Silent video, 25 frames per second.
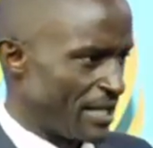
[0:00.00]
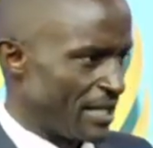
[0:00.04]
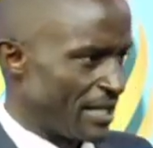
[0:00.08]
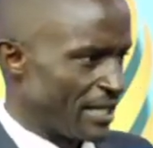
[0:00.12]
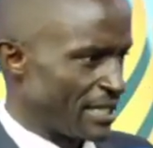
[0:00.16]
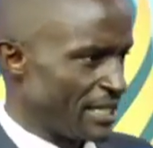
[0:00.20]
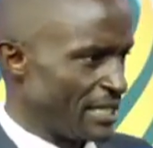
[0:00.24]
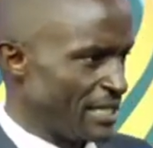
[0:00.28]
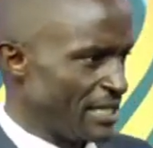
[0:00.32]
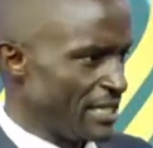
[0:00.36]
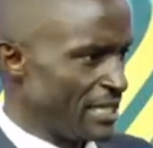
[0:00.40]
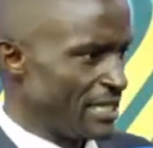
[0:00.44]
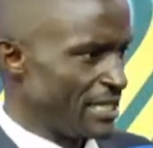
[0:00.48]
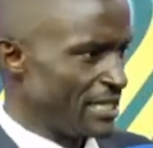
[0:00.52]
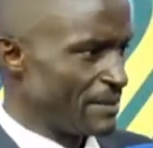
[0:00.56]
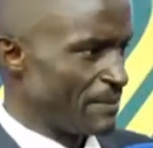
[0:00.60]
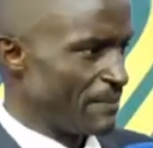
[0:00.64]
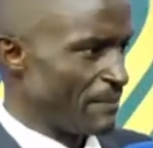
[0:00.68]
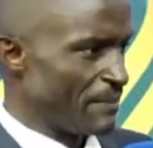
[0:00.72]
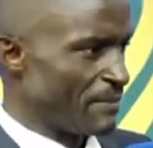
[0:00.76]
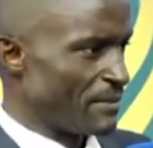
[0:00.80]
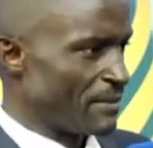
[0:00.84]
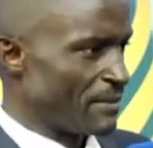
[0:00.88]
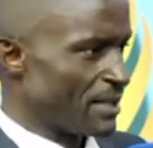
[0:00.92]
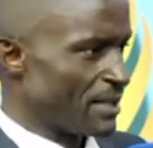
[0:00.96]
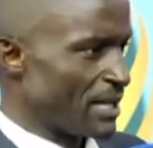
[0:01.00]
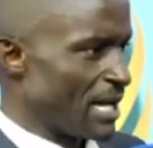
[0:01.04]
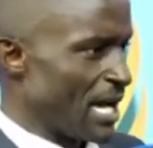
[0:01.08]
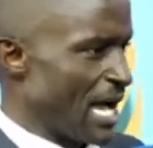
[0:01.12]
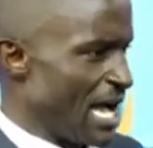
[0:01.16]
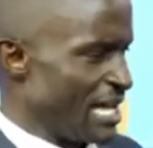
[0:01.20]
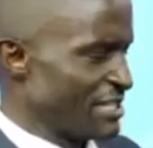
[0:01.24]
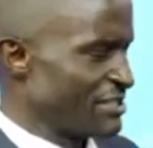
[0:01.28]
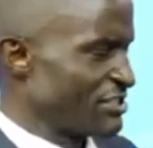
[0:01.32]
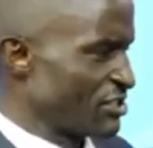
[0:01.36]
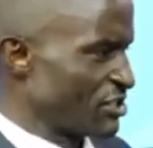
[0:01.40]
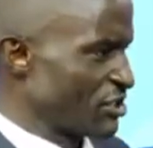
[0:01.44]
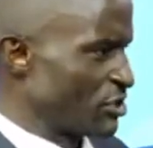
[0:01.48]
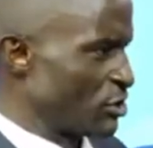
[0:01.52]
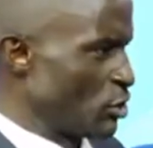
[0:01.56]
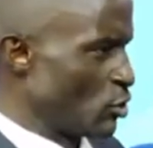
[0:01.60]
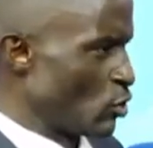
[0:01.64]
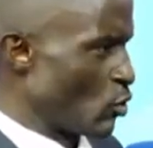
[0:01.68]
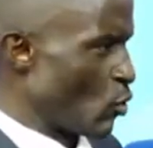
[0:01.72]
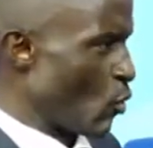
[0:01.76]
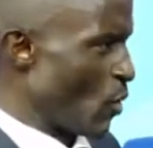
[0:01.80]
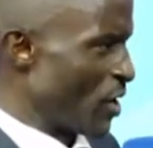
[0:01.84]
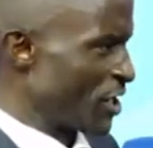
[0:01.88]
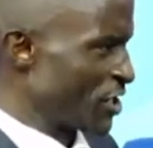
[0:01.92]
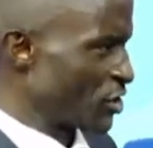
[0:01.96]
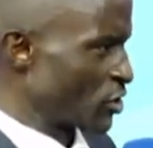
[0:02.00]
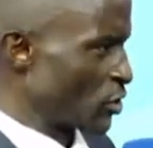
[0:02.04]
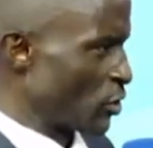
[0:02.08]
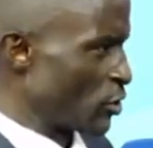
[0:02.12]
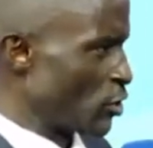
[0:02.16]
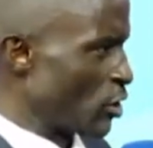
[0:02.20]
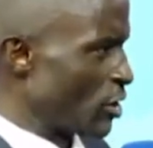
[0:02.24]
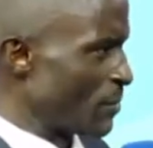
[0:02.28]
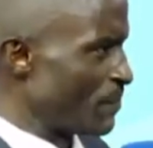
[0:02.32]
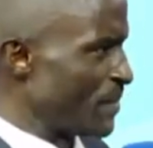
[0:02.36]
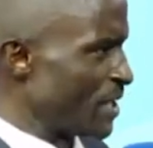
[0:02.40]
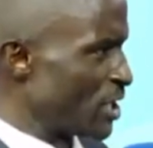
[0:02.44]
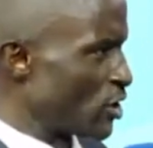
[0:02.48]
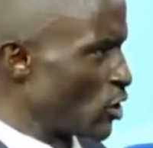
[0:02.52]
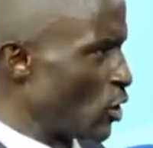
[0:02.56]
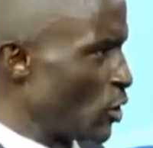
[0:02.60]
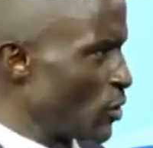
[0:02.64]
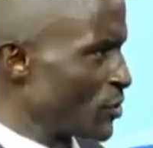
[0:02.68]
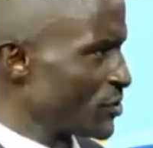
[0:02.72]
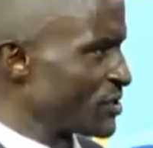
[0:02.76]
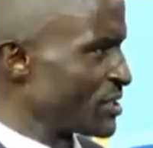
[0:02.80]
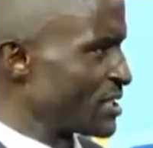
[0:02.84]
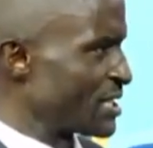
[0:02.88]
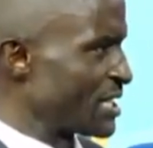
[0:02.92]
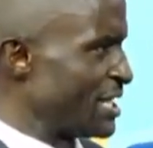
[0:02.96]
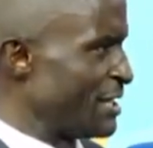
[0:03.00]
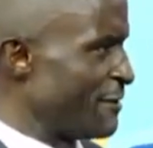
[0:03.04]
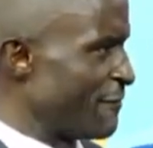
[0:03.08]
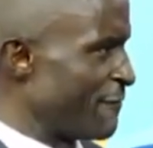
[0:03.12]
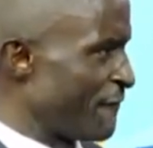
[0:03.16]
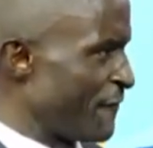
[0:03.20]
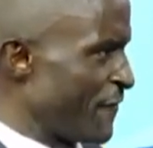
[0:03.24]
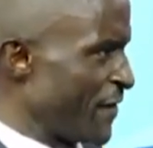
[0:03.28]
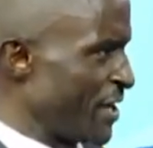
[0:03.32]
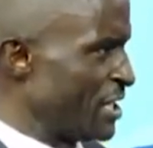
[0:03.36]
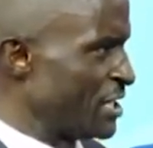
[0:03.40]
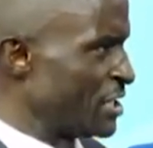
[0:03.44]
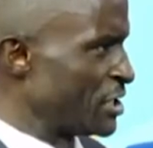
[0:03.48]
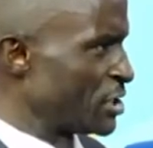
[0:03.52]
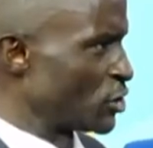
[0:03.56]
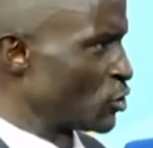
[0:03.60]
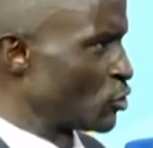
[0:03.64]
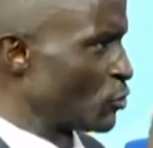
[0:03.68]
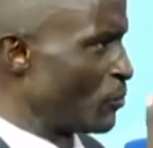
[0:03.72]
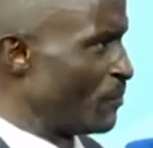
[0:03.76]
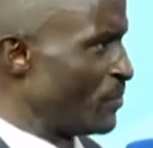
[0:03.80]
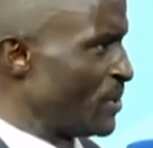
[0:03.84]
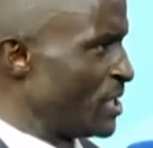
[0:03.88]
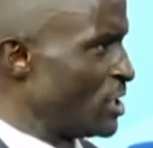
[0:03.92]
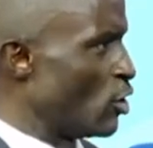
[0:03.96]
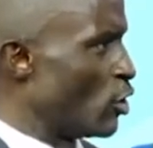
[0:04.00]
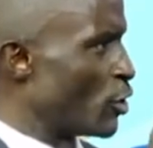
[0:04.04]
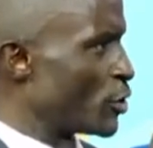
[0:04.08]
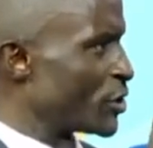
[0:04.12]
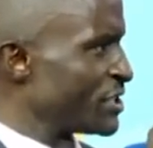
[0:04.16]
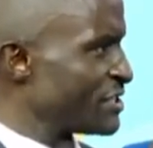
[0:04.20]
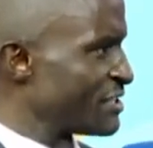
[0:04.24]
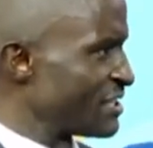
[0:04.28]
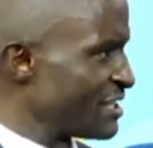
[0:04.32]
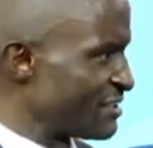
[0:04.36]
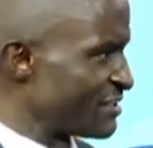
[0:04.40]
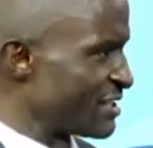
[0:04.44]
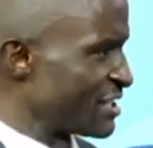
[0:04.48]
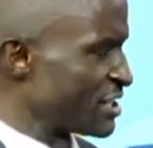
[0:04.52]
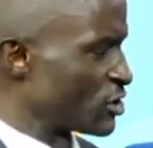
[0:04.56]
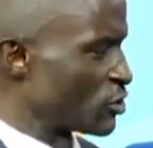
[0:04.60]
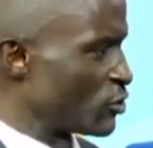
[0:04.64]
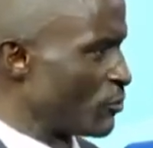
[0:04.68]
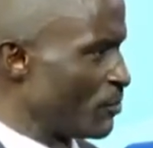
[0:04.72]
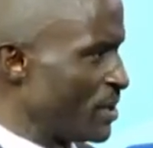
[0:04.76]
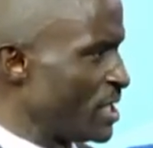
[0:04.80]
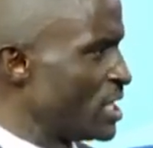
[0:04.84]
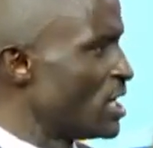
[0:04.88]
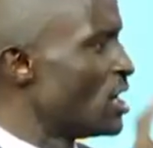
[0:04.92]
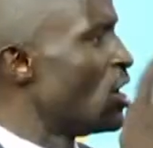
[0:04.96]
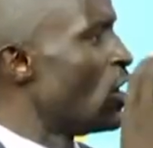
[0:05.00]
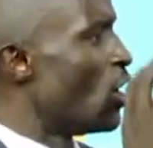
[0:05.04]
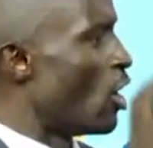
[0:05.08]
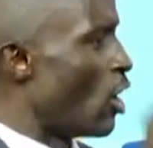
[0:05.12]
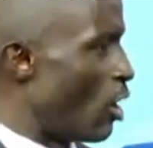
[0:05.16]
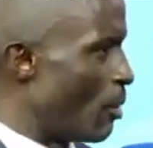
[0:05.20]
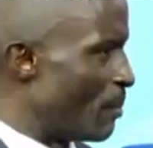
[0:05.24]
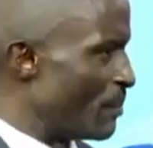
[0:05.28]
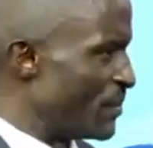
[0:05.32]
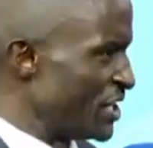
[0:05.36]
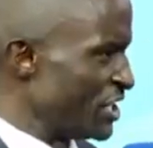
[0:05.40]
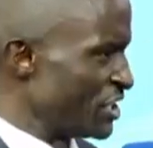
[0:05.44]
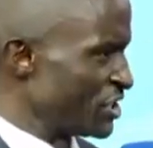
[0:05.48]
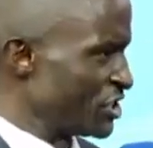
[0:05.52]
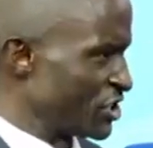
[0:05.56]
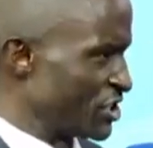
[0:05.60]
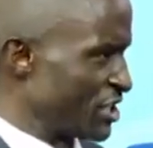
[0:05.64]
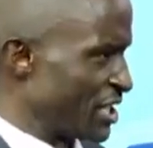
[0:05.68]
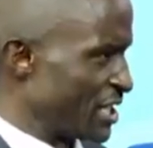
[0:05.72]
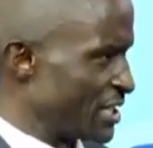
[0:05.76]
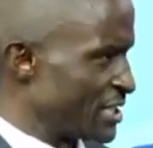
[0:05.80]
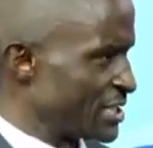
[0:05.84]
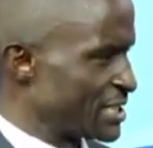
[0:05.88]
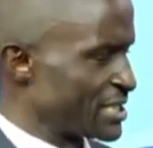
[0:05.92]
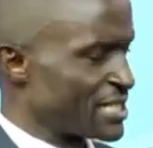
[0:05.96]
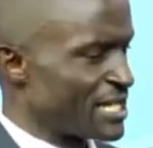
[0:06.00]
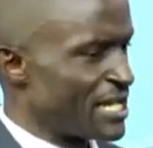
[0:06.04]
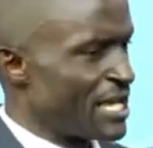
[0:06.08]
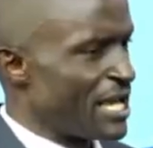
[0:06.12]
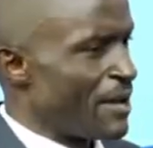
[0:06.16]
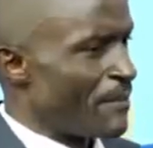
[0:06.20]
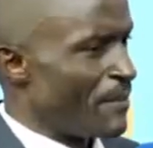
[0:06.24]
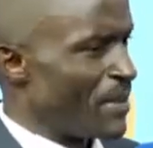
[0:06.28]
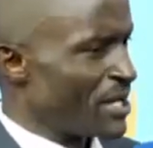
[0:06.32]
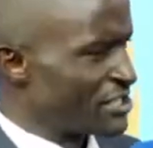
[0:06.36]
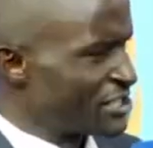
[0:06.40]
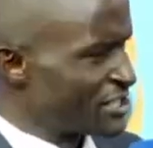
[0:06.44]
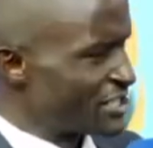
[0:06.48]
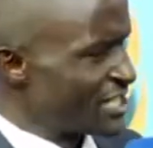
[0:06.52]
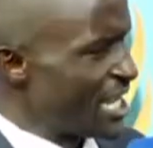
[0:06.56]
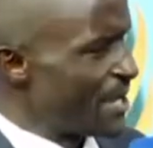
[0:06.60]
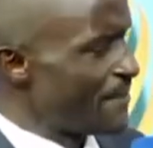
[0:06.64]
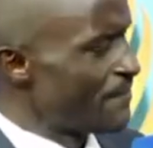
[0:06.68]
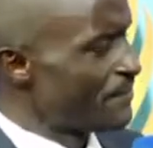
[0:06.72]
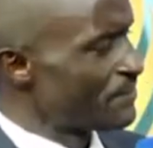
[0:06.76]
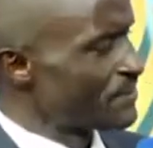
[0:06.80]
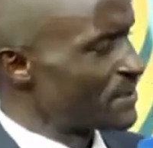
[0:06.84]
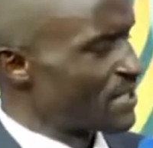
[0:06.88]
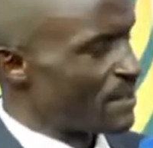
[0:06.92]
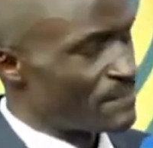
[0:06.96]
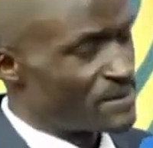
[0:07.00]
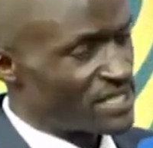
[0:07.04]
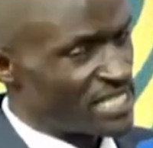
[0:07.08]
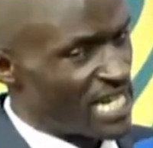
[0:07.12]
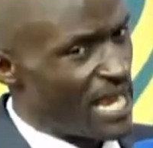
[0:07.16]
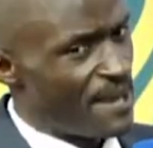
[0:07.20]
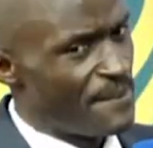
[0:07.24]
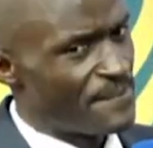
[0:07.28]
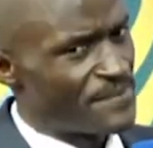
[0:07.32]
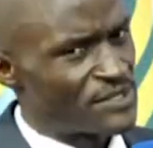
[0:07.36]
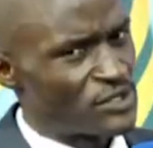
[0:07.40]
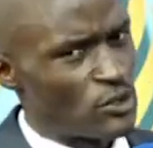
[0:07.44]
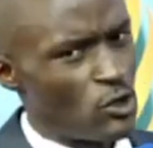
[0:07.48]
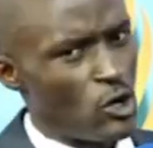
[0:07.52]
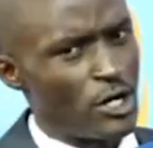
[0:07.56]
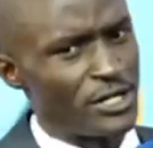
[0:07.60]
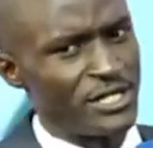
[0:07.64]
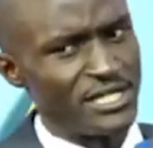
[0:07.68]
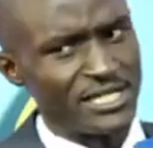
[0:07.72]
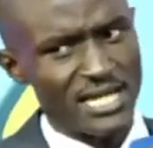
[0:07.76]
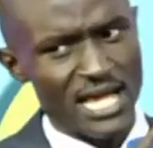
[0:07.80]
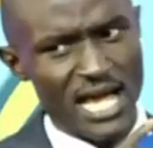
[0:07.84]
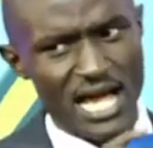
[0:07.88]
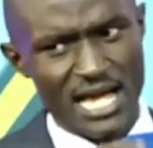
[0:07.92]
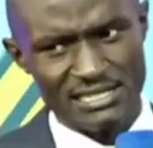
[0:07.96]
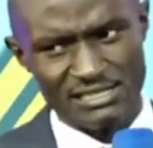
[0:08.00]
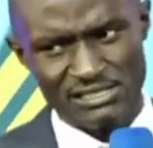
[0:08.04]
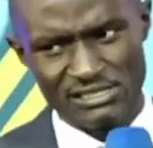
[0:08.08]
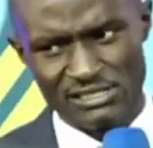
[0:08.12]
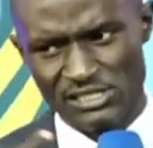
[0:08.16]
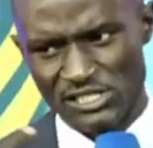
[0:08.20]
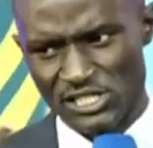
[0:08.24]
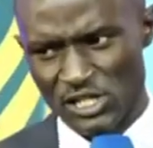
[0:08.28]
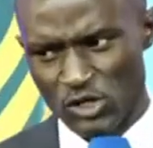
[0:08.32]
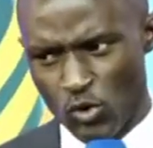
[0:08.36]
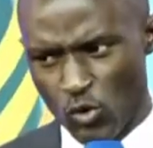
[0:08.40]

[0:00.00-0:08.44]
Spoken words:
He asks you questions, not because he failed to be or he ceases to be omniscient, but sometimes God asks us a